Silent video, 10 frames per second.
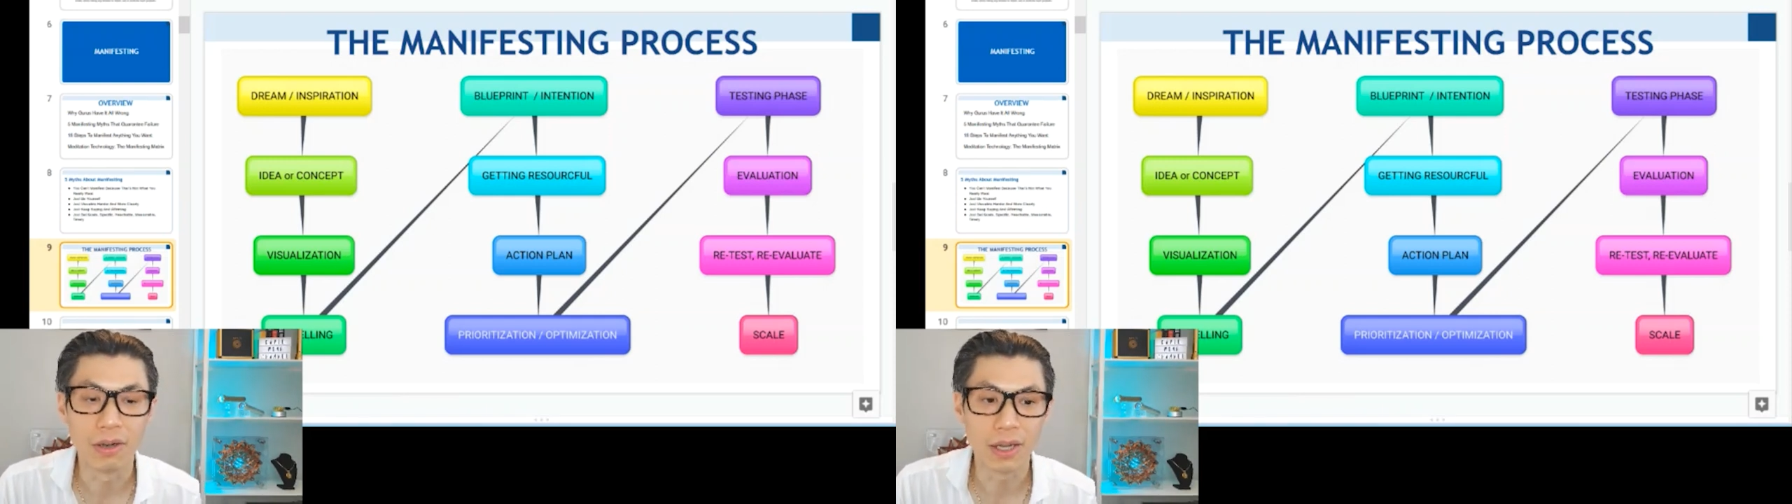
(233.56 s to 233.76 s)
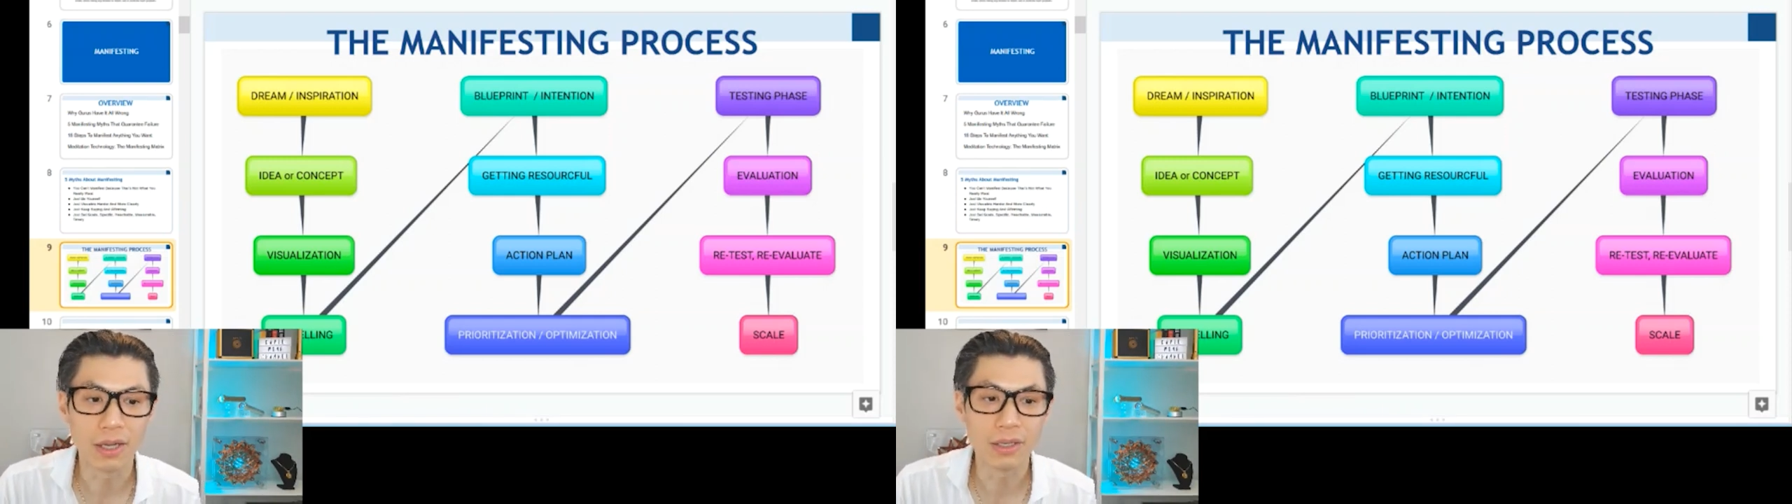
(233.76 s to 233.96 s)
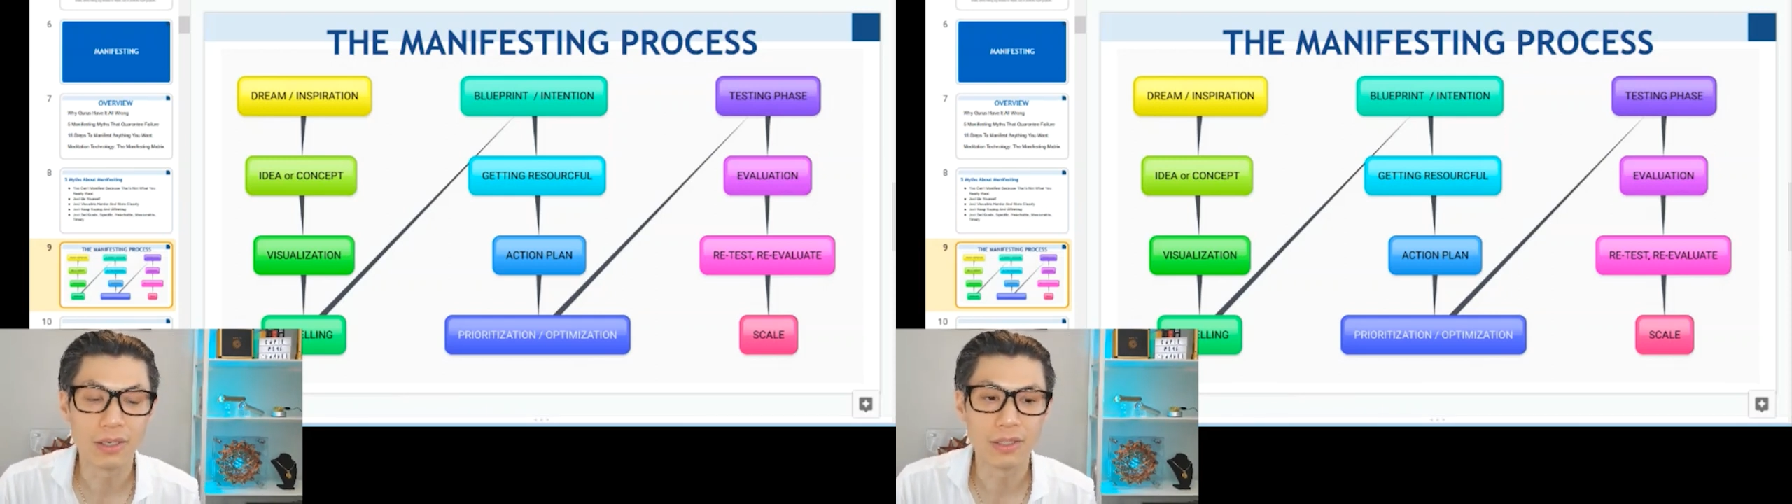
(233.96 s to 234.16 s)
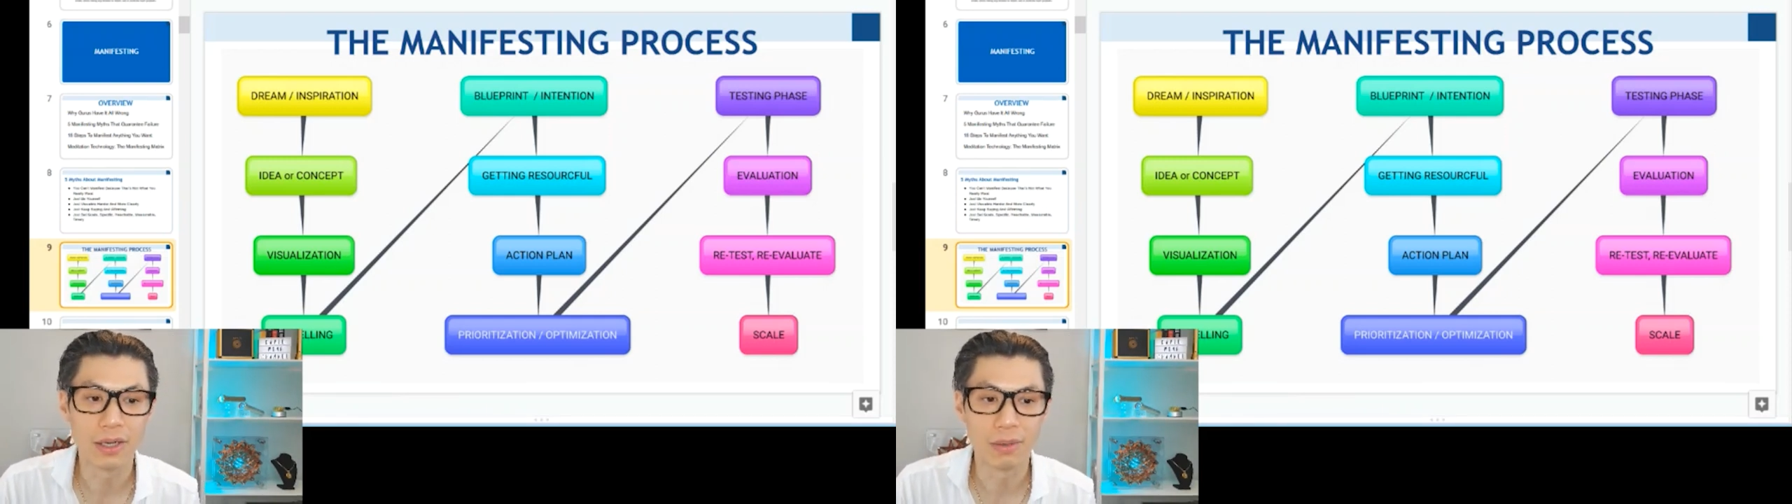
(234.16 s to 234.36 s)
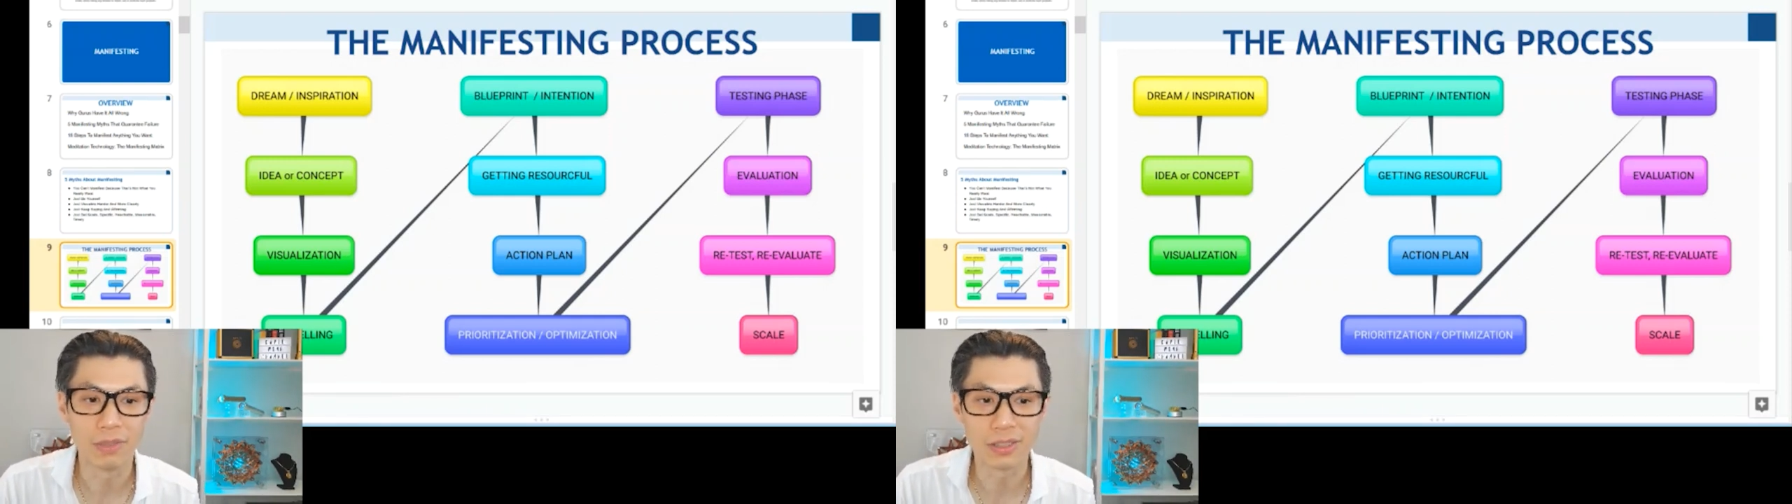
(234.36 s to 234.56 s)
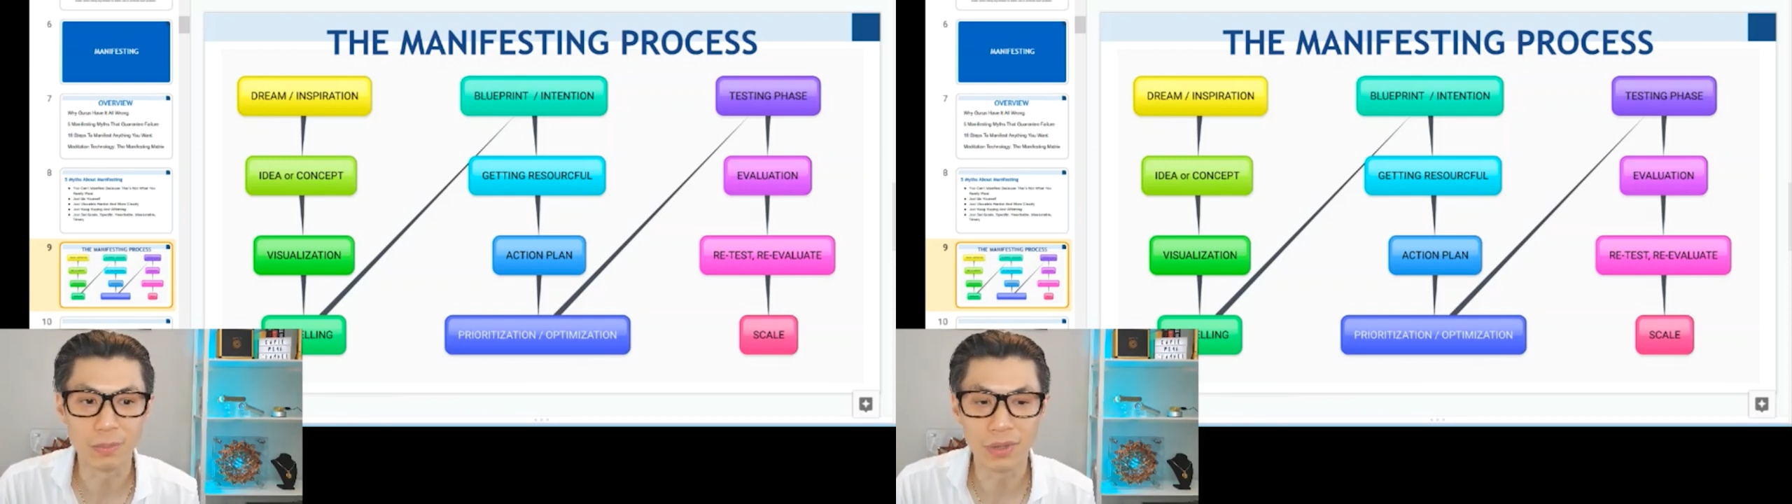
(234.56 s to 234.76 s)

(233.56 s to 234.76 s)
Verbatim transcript: okay, this